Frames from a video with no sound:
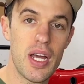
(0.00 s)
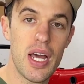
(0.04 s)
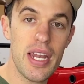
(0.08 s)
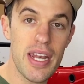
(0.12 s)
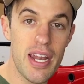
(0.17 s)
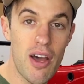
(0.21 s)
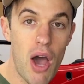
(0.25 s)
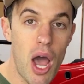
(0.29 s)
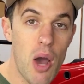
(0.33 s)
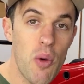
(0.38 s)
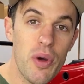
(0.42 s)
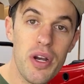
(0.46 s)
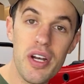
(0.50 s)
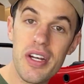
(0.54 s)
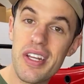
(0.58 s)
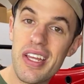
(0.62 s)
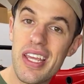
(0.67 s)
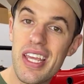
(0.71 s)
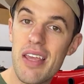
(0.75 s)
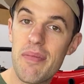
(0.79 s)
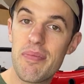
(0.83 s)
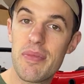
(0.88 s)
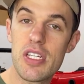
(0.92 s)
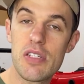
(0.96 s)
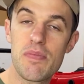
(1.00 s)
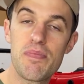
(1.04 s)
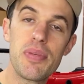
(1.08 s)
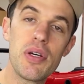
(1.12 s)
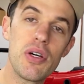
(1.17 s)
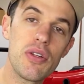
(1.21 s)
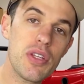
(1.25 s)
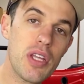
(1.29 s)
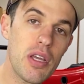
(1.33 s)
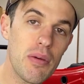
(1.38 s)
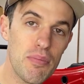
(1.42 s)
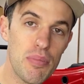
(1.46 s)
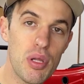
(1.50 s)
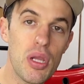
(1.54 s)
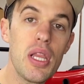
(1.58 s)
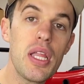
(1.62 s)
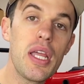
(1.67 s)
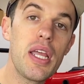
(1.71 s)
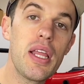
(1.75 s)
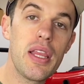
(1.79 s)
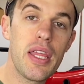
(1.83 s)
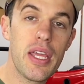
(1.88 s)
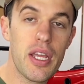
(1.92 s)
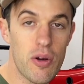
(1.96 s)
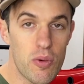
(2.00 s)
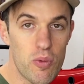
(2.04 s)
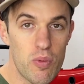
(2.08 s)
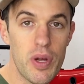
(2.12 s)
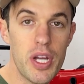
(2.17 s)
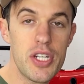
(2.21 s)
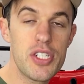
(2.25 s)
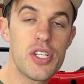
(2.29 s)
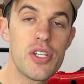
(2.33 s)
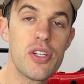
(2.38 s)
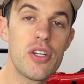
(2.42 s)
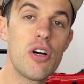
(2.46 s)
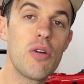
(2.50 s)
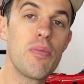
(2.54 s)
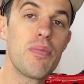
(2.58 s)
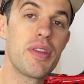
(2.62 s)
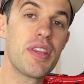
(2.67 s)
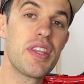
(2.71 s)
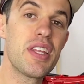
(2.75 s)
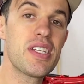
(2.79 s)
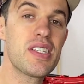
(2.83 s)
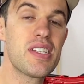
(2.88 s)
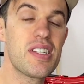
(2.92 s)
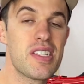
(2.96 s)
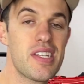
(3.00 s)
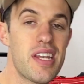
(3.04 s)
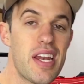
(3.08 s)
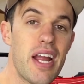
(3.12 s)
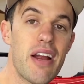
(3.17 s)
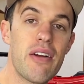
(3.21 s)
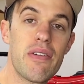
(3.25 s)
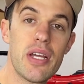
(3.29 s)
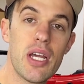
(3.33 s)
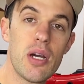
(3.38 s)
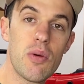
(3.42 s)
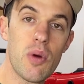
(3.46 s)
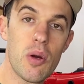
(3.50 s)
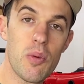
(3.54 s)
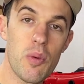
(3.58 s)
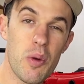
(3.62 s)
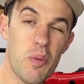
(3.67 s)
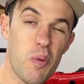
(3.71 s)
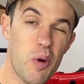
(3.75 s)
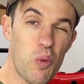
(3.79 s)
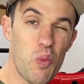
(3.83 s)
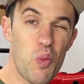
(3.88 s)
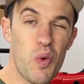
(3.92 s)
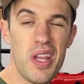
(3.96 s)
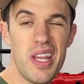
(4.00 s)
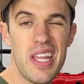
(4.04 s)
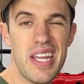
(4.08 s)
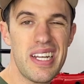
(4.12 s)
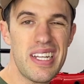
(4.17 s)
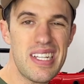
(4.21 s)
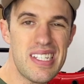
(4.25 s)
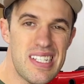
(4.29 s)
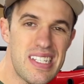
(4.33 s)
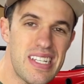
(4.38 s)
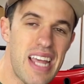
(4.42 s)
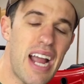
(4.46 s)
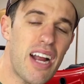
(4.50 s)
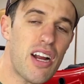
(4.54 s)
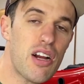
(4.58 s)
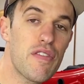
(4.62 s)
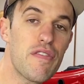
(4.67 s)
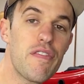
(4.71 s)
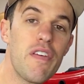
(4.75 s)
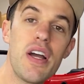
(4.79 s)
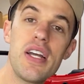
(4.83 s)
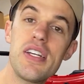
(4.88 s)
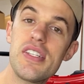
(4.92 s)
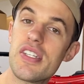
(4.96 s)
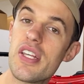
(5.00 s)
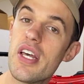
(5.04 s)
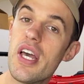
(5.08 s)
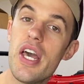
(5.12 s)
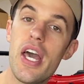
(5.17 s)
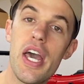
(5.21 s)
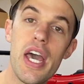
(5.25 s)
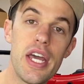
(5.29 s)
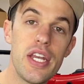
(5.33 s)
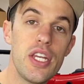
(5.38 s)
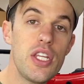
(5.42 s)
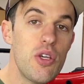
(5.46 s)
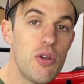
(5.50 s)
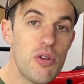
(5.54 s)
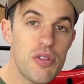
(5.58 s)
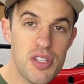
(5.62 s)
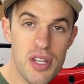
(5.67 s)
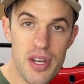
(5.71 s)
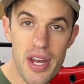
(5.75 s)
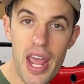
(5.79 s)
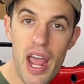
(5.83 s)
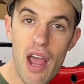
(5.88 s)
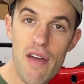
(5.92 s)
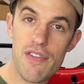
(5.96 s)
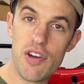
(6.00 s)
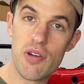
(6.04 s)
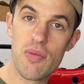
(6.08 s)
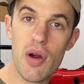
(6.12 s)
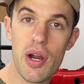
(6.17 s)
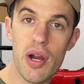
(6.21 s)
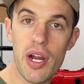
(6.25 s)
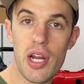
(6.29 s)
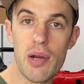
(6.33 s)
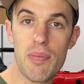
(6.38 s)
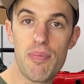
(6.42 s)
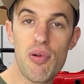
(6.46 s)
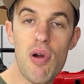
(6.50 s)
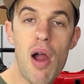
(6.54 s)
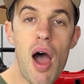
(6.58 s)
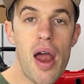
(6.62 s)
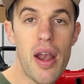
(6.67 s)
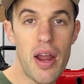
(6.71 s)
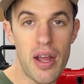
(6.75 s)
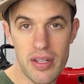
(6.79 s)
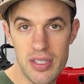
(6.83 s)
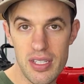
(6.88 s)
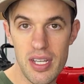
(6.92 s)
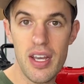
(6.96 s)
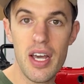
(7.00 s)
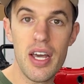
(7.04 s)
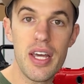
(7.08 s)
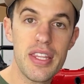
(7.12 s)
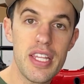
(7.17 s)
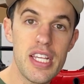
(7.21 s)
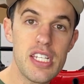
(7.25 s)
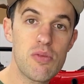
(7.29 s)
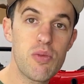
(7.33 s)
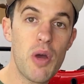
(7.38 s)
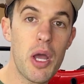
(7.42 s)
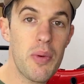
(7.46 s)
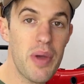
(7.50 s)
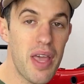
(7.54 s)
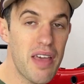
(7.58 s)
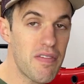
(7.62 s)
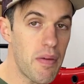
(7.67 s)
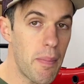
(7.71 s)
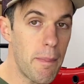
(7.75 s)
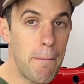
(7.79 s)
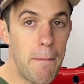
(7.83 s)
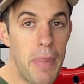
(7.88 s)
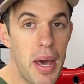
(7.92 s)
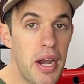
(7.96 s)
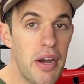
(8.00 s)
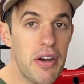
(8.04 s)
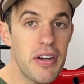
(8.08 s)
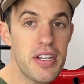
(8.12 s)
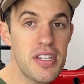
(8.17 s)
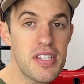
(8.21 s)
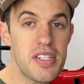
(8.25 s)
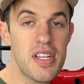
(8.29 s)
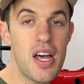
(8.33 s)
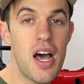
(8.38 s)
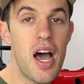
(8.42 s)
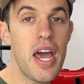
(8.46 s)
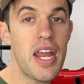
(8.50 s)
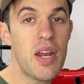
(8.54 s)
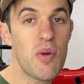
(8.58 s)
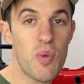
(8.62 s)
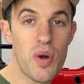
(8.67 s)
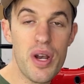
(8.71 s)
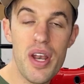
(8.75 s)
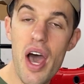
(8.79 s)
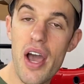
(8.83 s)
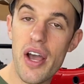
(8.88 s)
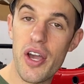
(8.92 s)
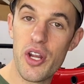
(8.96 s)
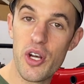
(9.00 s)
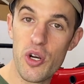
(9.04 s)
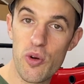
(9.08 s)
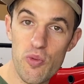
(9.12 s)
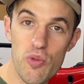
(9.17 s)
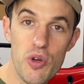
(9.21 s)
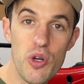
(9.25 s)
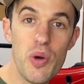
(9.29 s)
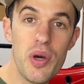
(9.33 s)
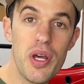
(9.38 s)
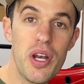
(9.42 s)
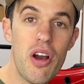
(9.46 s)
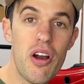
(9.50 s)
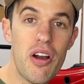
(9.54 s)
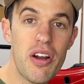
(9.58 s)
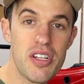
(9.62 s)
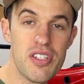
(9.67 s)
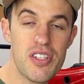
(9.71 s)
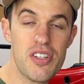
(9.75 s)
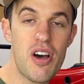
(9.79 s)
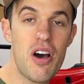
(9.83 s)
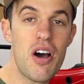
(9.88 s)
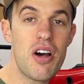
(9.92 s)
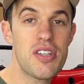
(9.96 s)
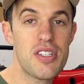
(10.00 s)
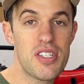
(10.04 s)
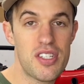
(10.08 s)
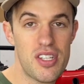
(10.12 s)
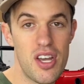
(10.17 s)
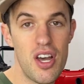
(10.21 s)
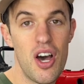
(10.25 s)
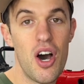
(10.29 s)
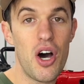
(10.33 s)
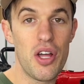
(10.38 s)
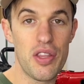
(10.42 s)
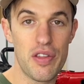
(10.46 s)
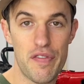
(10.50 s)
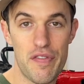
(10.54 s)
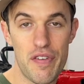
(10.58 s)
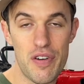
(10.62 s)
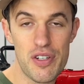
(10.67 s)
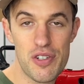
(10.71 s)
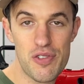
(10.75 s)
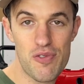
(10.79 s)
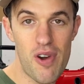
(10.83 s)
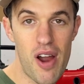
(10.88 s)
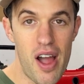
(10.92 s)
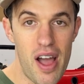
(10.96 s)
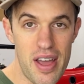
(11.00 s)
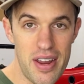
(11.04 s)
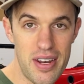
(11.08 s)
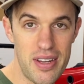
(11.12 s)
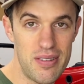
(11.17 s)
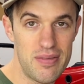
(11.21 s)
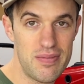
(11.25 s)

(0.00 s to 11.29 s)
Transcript: Now, I wanted to keep this build completely original, but this is an area where we were willing to sacrifice and use an aftermarket product. This way we have a better design and we're not going to ruin our exhaust on the first ride.